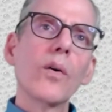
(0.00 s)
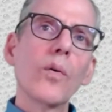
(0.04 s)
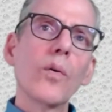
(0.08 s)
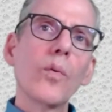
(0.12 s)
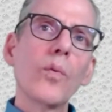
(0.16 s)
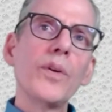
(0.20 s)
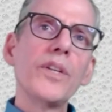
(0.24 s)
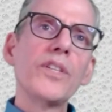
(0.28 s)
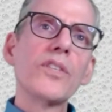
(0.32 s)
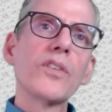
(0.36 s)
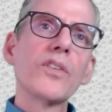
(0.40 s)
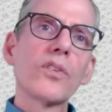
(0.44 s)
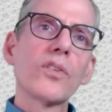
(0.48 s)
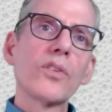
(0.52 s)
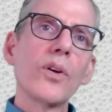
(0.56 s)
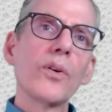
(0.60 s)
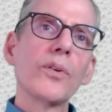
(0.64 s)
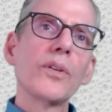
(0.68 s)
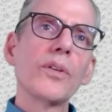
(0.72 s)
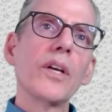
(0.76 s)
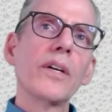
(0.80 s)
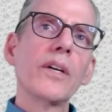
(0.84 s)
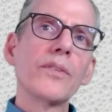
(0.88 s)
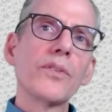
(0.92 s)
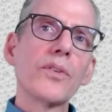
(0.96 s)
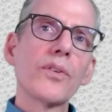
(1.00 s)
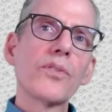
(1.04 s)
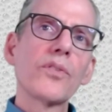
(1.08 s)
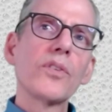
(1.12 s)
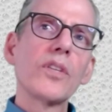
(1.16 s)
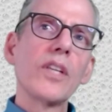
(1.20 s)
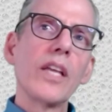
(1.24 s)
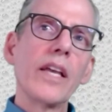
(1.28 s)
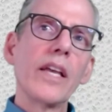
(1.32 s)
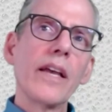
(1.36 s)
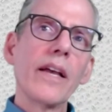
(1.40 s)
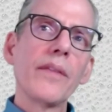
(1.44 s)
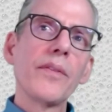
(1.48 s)
we just don't
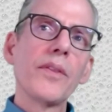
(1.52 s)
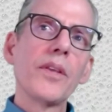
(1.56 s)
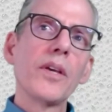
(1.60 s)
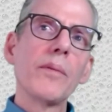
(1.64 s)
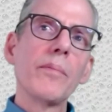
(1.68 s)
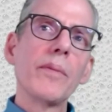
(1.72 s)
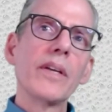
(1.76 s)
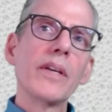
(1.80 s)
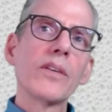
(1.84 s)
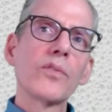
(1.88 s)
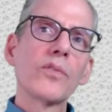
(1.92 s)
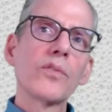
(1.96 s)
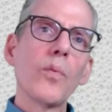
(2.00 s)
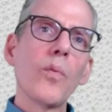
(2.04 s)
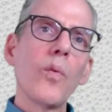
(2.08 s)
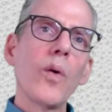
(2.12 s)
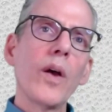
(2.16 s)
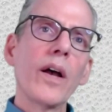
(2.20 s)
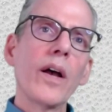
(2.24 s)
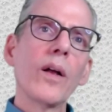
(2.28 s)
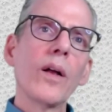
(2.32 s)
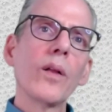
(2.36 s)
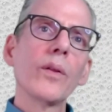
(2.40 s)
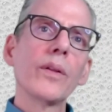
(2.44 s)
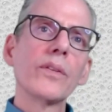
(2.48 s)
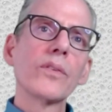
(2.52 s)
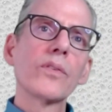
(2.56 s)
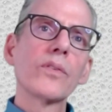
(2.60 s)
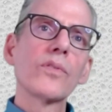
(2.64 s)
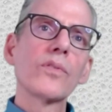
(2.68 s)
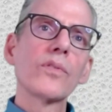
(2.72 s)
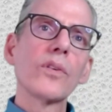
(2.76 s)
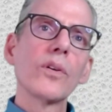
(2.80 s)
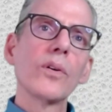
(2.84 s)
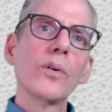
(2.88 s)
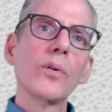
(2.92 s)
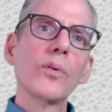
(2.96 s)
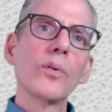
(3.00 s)
understand them as well, and
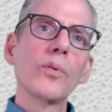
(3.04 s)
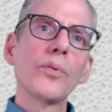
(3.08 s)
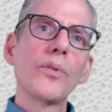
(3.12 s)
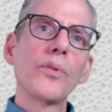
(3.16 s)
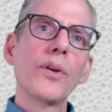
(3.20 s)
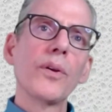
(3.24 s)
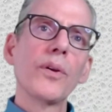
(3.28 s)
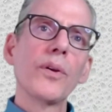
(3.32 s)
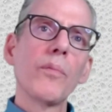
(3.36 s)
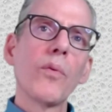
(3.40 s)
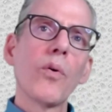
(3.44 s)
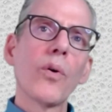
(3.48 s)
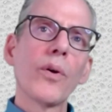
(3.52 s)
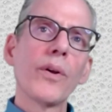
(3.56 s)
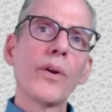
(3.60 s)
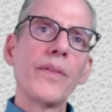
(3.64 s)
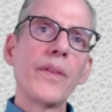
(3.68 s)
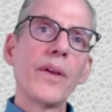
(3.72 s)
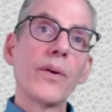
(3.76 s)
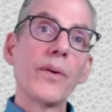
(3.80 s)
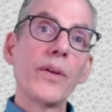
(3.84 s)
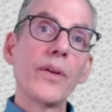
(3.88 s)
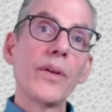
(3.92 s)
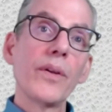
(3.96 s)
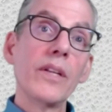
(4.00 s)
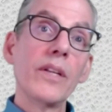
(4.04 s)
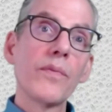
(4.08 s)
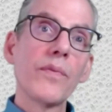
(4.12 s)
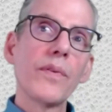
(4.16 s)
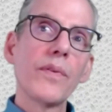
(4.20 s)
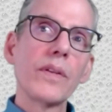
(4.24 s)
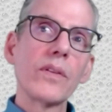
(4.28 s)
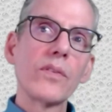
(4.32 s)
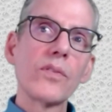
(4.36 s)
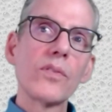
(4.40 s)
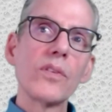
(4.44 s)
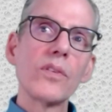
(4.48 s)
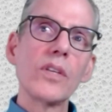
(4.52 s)
so they're more in their
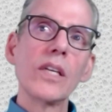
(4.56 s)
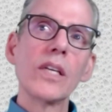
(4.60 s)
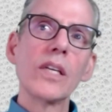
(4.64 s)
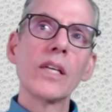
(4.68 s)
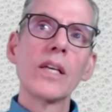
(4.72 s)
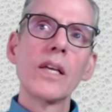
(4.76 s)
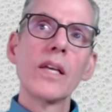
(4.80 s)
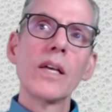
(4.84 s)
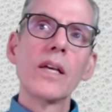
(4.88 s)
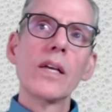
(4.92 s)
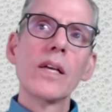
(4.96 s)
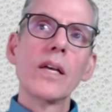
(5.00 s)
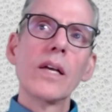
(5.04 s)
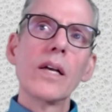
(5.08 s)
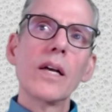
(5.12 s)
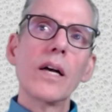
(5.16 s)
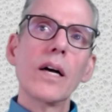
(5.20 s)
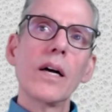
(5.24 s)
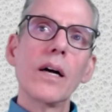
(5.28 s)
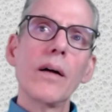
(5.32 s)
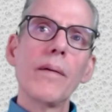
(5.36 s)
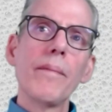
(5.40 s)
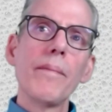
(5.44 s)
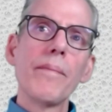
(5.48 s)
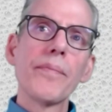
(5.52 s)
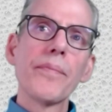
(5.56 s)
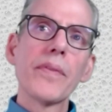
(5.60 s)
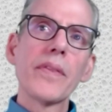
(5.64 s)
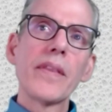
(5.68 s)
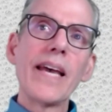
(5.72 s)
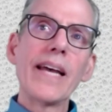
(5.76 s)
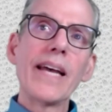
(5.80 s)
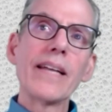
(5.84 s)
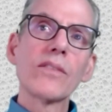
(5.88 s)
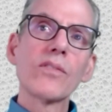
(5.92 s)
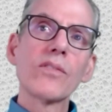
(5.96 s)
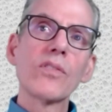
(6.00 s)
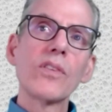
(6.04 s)
infancy.
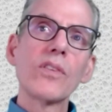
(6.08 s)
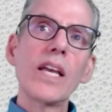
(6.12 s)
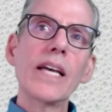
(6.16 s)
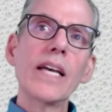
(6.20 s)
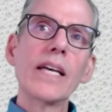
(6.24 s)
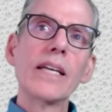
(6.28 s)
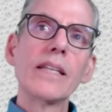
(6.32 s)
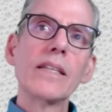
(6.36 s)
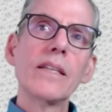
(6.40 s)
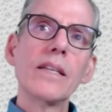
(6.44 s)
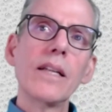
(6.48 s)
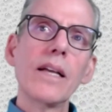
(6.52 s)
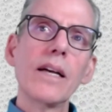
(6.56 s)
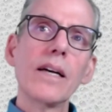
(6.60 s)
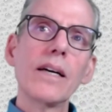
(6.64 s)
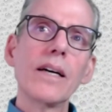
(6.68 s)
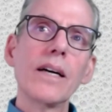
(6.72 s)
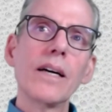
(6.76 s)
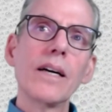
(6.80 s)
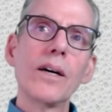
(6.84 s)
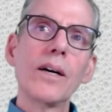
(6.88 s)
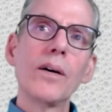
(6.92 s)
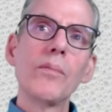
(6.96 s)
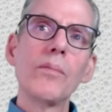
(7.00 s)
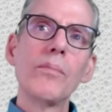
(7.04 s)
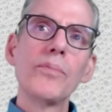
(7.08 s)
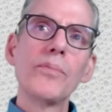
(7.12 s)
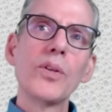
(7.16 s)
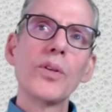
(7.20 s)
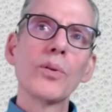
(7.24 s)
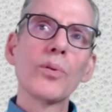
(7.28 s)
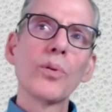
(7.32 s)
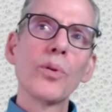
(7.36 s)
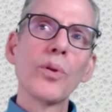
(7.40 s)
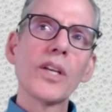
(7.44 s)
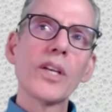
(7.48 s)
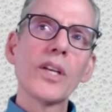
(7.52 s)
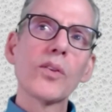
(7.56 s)
That said,
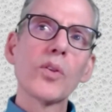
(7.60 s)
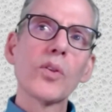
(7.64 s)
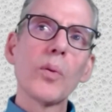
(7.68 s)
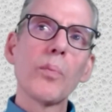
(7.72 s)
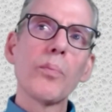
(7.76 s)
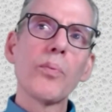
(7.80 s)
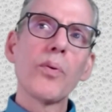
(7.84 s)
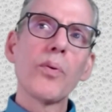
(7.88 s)
you look at the